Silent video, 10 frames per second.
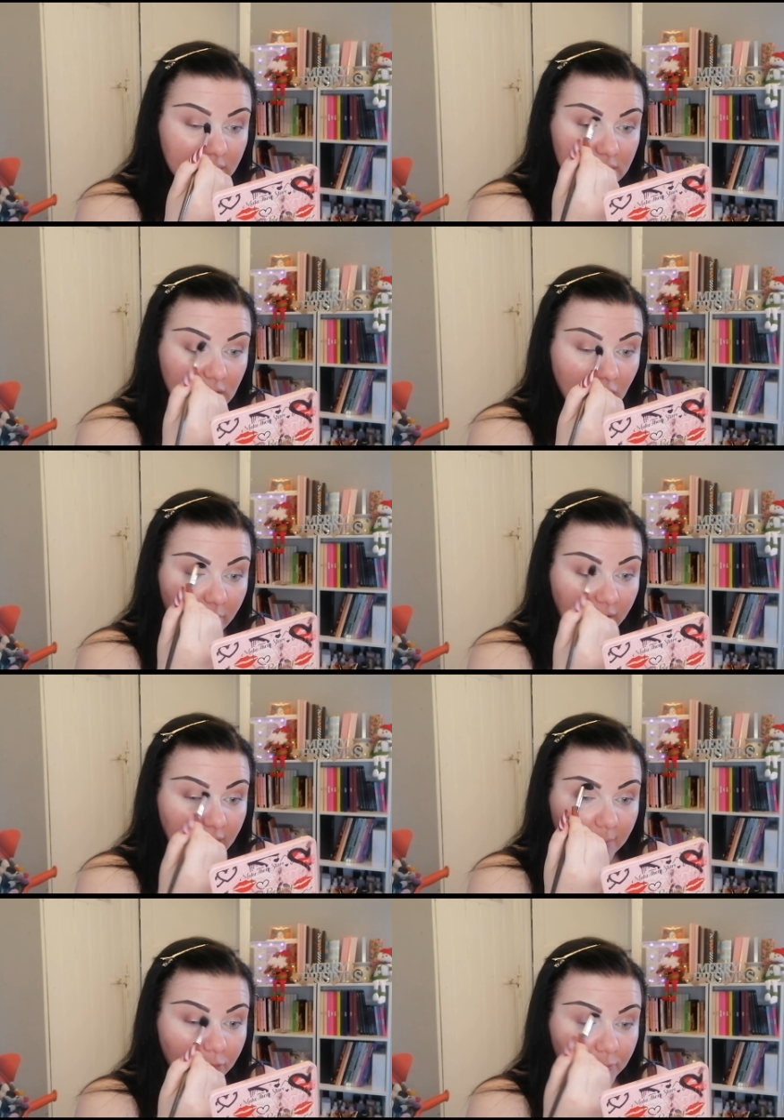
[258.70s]
This time I
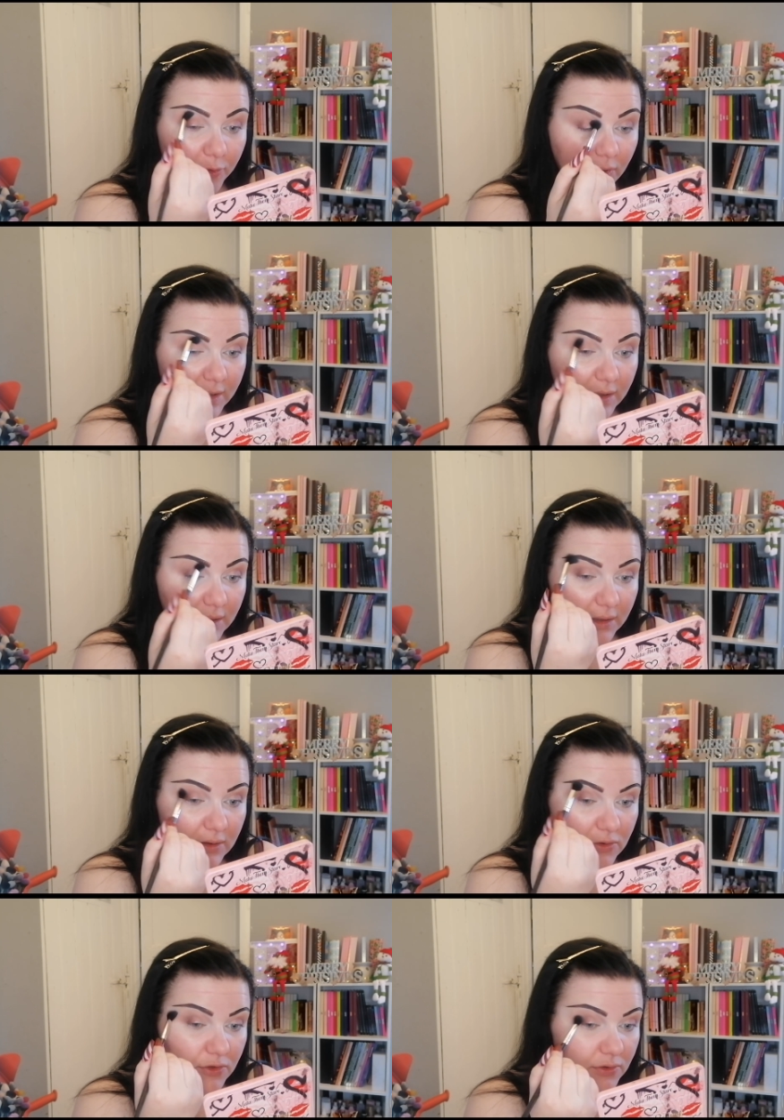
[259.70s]
am putting it
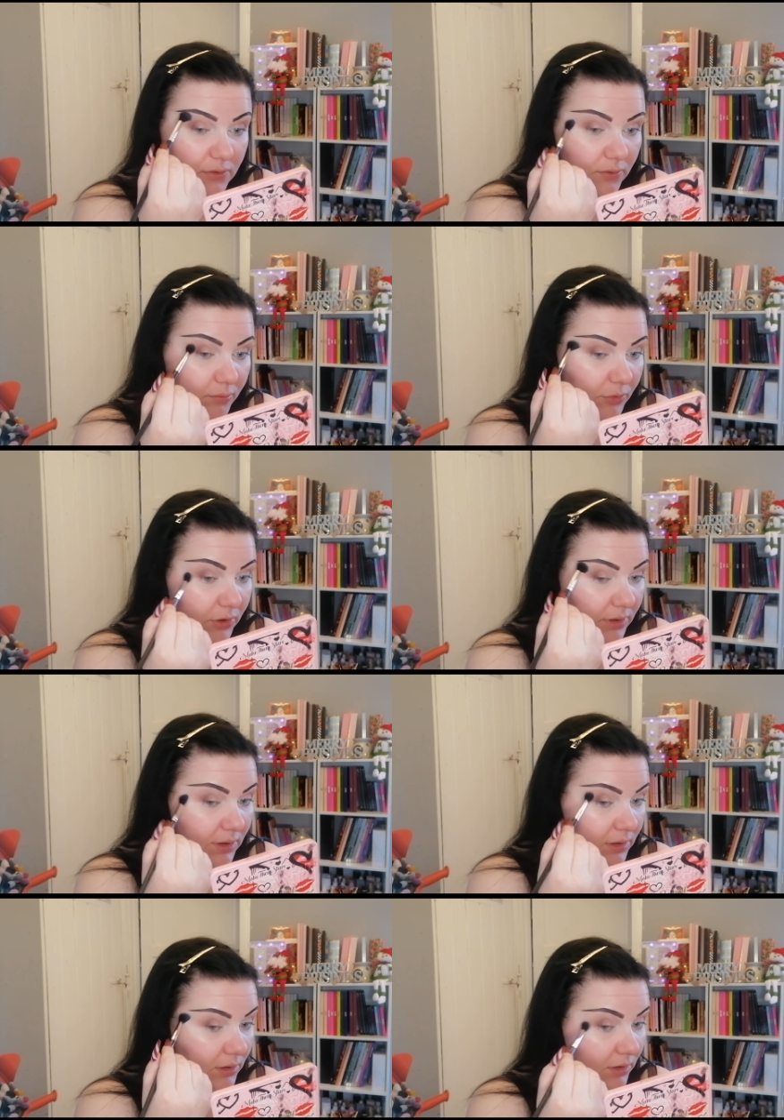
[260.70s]
into my
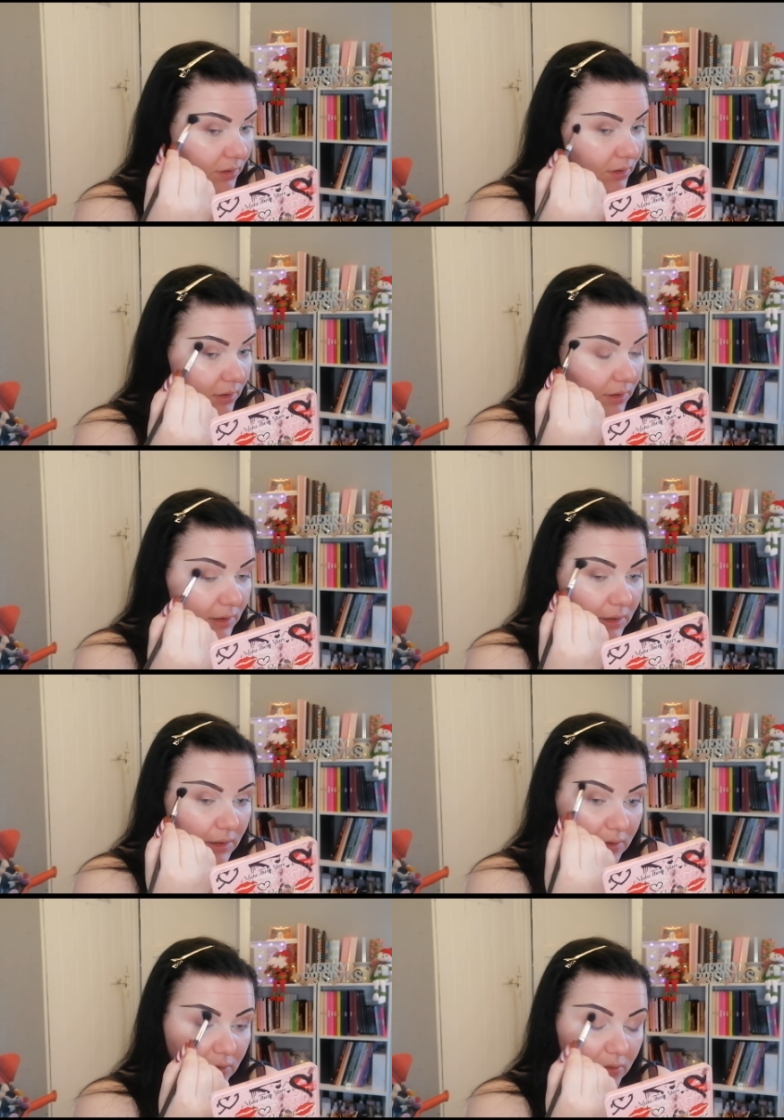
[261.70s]

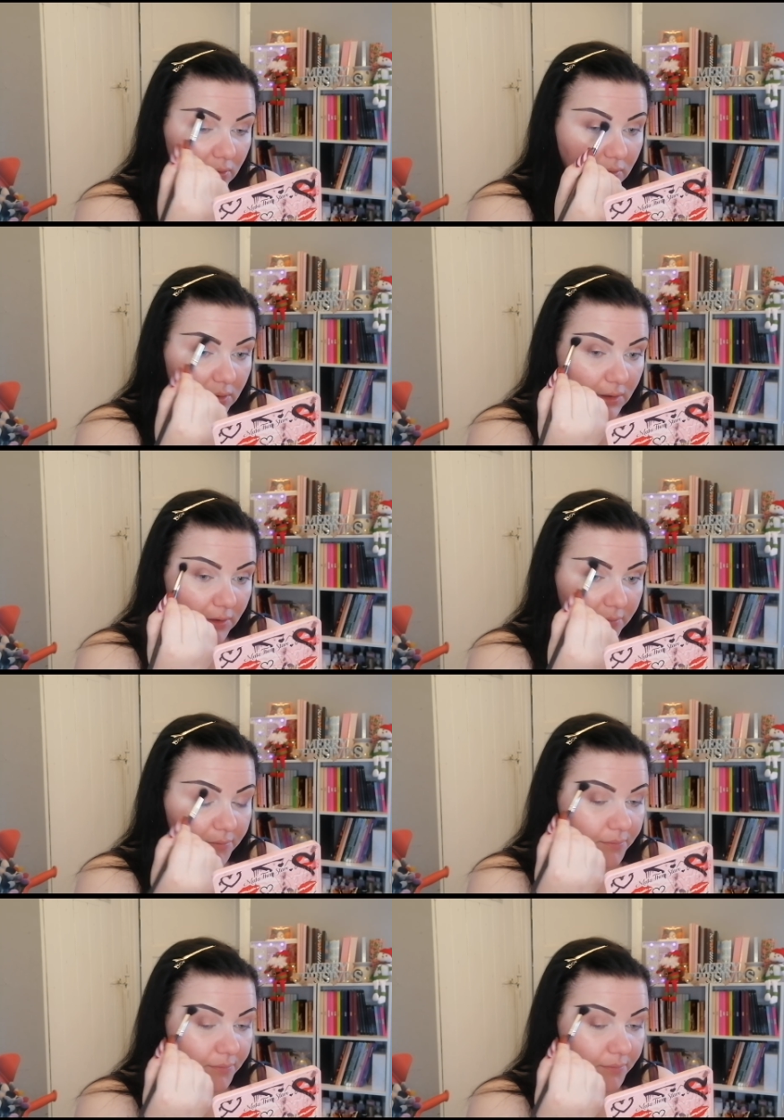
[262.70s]
inner corner.